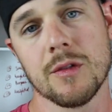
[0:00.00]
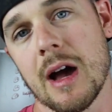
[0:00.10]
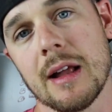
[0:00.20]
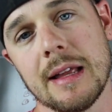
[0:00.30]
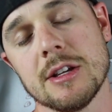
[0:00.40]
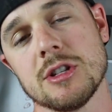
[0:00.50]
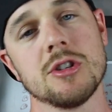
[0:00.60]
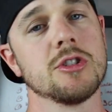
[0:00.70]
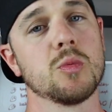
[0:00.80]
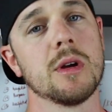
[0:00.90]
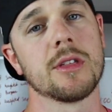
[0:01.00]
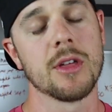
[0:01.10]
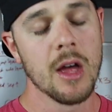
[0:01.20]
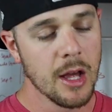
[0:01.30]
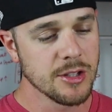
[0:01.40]
You've got issues
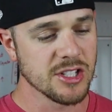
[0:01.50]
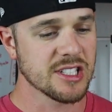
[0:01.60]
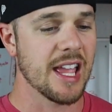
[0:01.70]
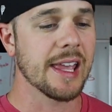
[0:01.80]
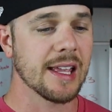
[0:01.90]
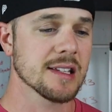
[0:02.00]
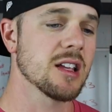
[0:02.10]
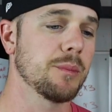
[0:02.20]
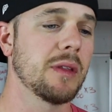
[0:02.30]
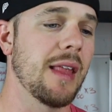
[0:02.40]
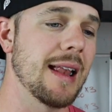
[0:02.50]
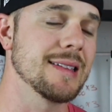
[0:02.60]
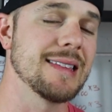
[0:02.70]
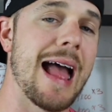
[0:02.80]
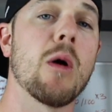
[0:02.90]
with just taking something that
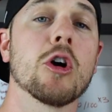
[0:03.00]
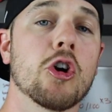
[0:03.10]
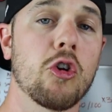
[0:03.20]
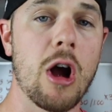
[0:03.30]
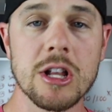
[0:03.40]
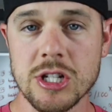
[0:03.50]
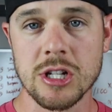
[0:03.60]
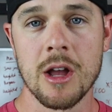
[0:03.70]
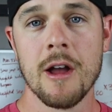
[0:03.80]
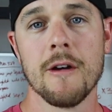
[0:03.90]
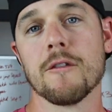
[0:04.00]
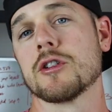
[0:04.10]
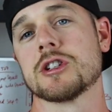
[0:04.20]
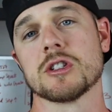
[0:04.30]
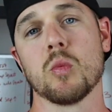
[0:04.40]
is now a crutch
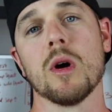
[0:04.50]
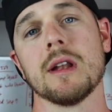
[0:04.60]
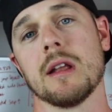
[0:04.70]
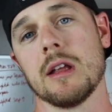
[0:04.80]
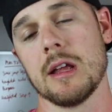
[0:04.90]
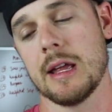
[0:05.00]
versus what